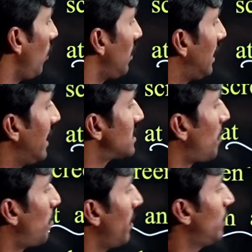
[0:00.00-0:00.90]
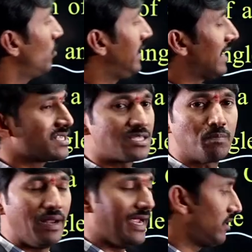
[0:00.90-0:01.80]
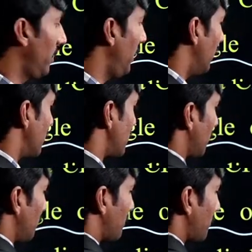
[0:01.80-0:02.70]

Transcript: voltage applied to the x-plate is,